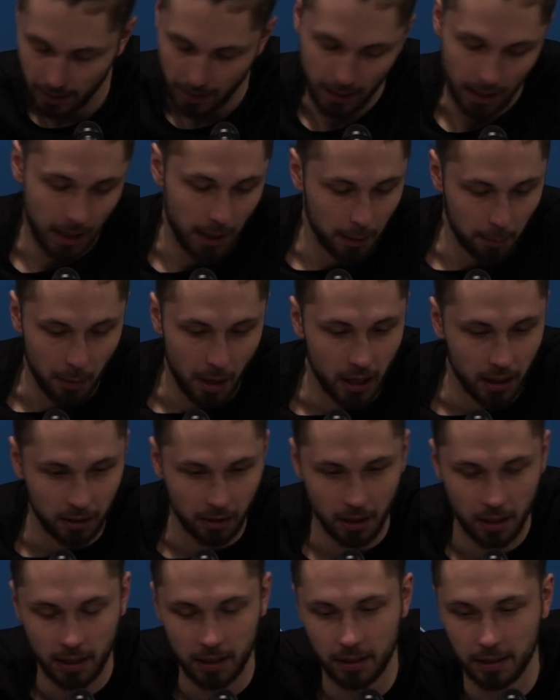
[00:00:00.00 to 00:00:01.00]

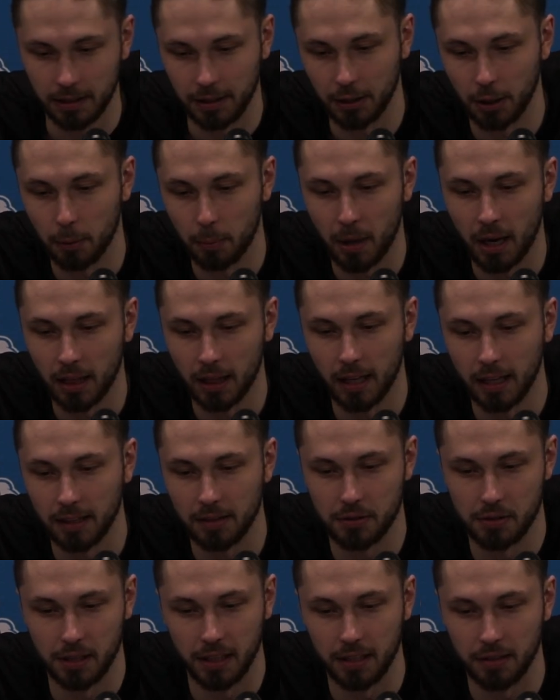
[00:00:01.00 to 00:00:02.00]
my
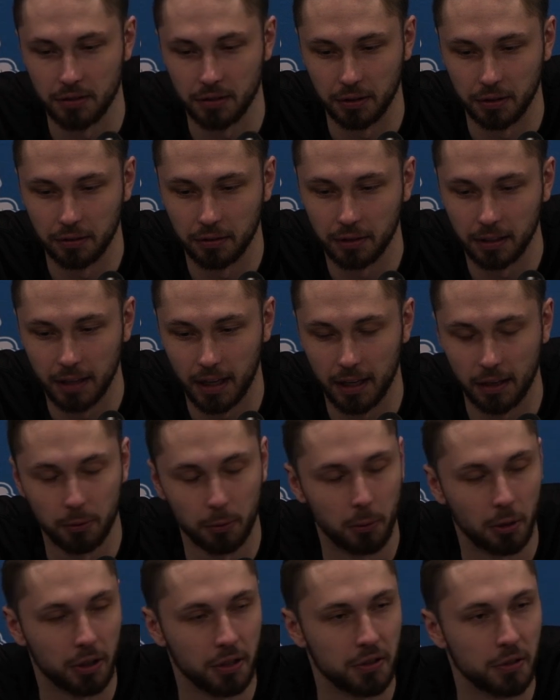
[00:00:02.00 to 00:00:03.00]
legacy isn't. I
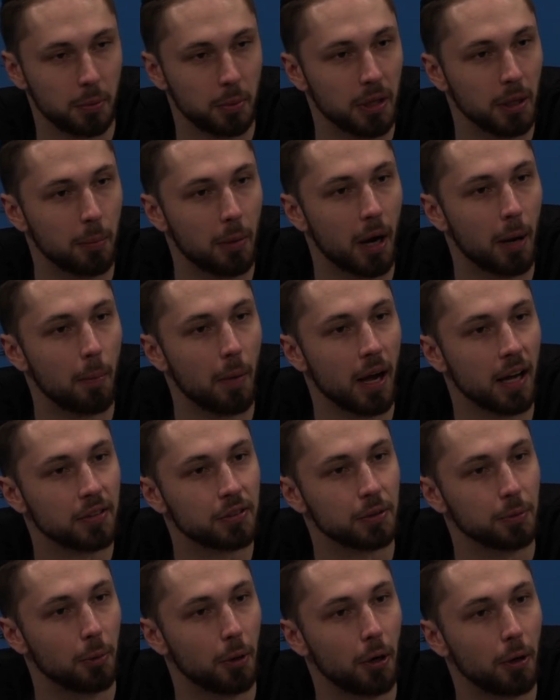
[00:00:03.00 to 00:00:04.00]
don't want it to be about
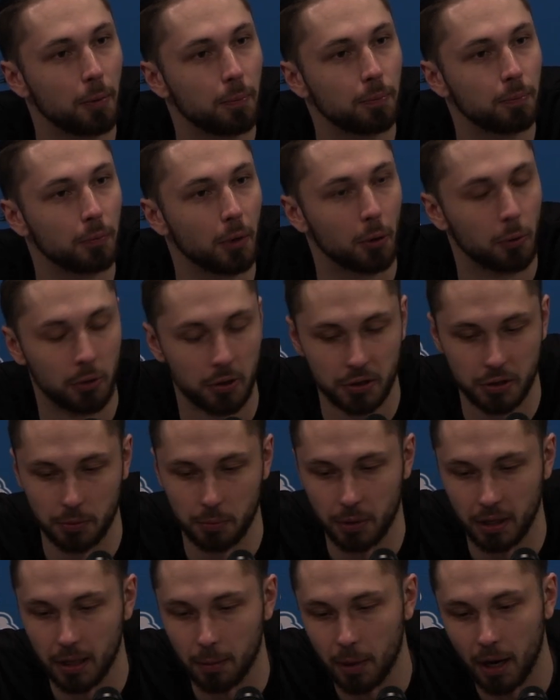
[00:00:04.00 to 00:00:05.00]
basketball. I want it to
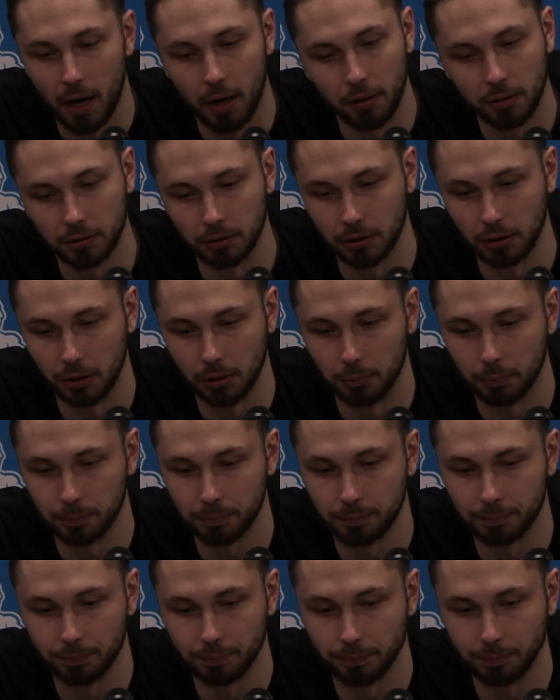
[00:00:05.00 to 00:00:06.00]
be about
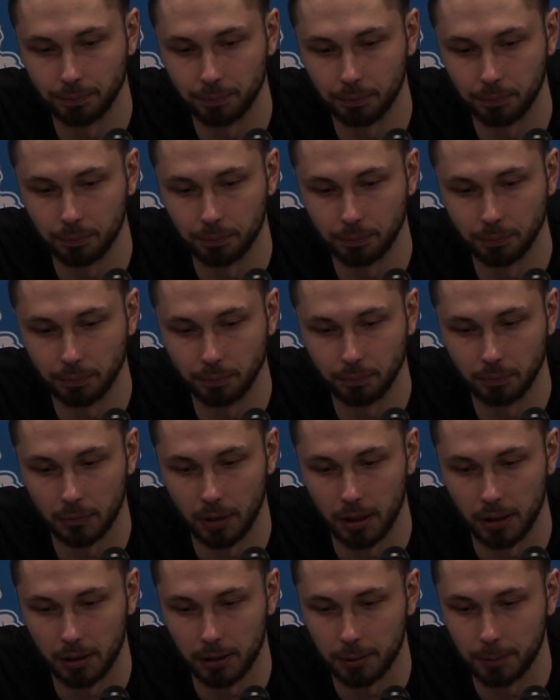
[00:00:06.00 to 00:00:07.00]

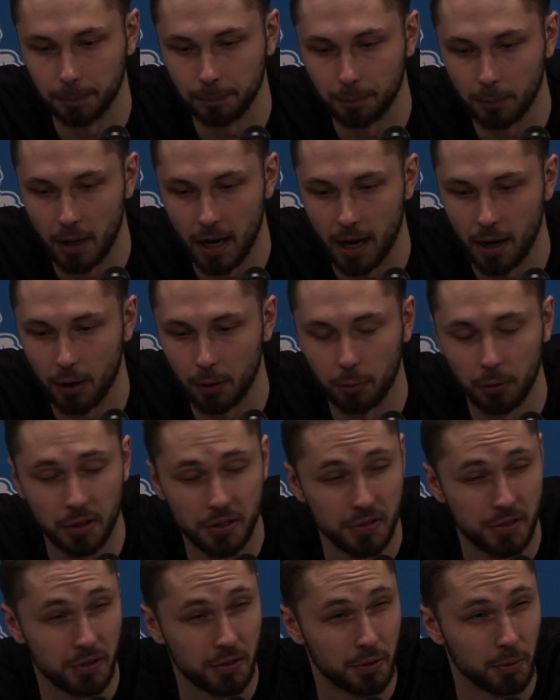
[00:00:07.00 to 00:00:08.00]
how I
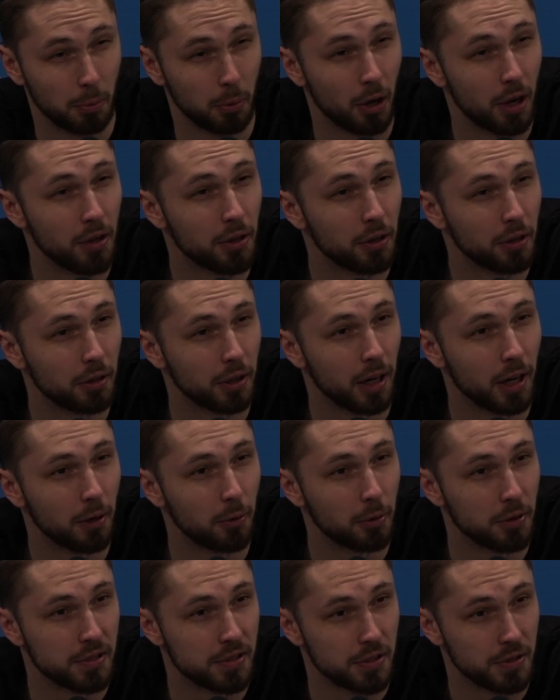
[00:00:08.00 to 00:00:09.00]
was as a brother, how I
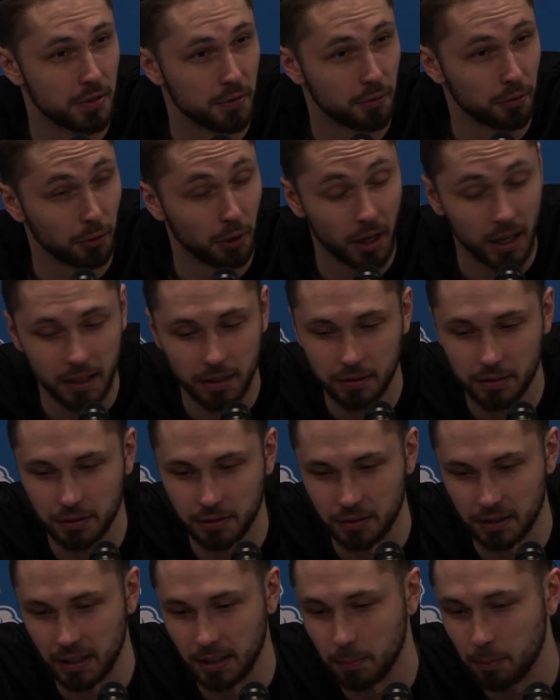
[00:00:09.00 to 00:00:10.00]
was as a friend,
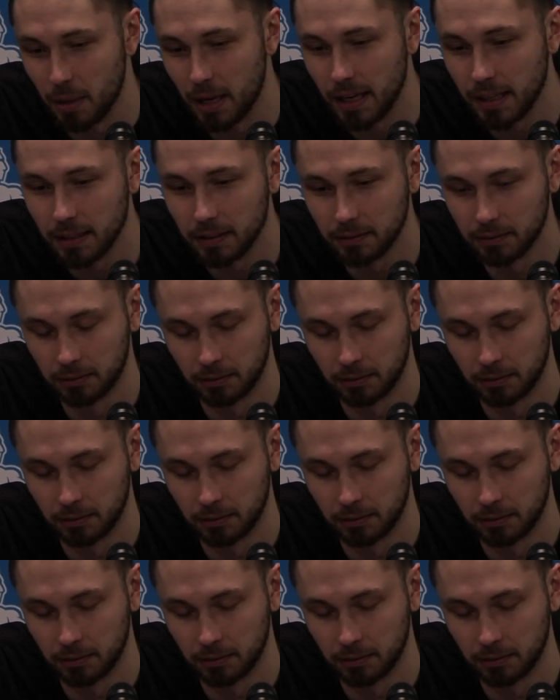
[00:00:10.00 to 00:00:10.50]
teammate,